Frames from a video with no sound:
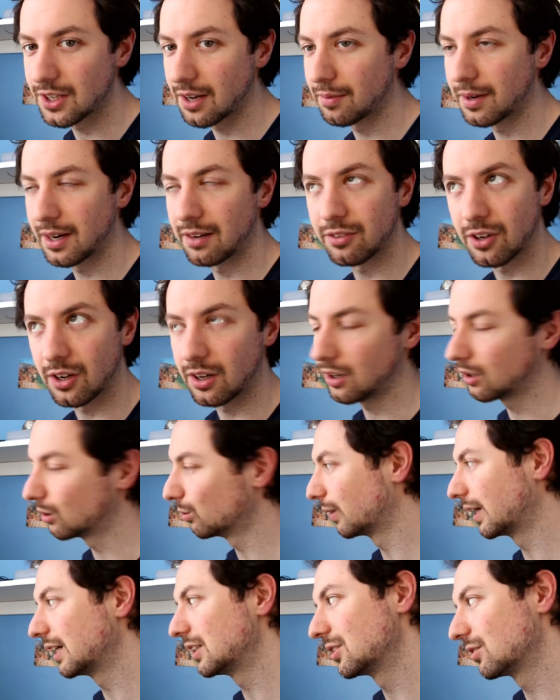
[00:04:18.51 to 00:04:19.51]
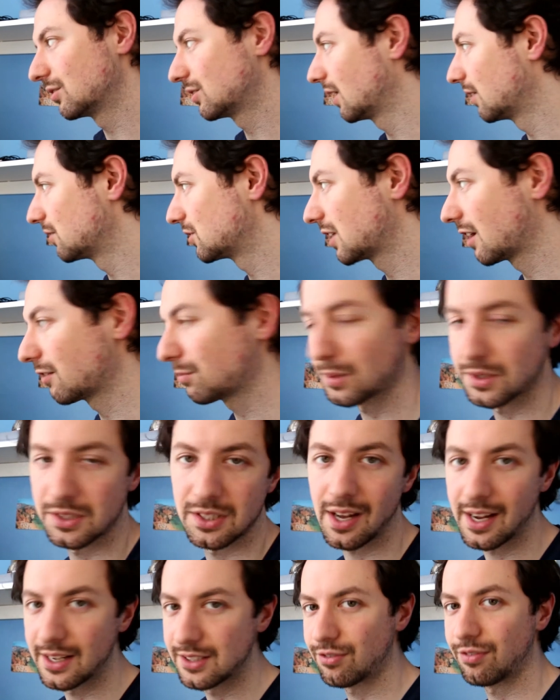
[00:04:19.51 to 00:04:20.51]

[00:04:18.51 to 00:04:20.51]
I mean, I've got a whole range of stuff besides